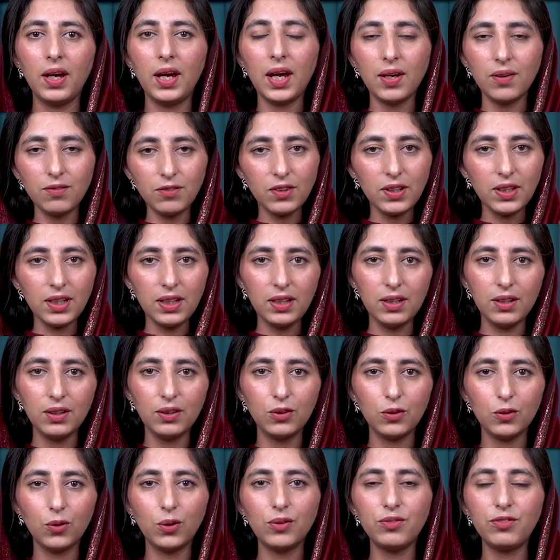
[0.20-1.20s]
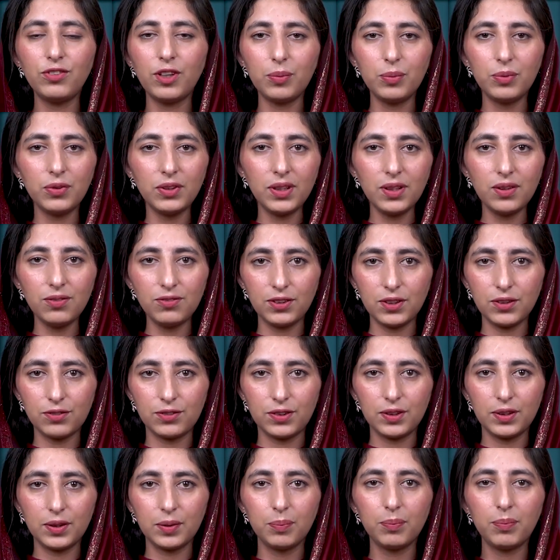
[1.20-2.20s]
Every year on February
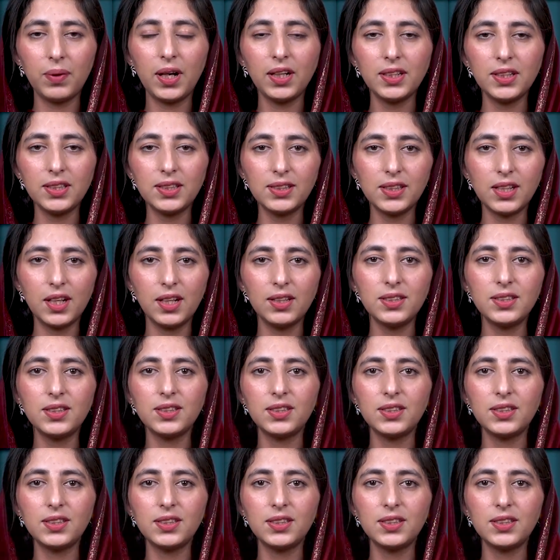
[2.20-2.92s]
5th, Pakistan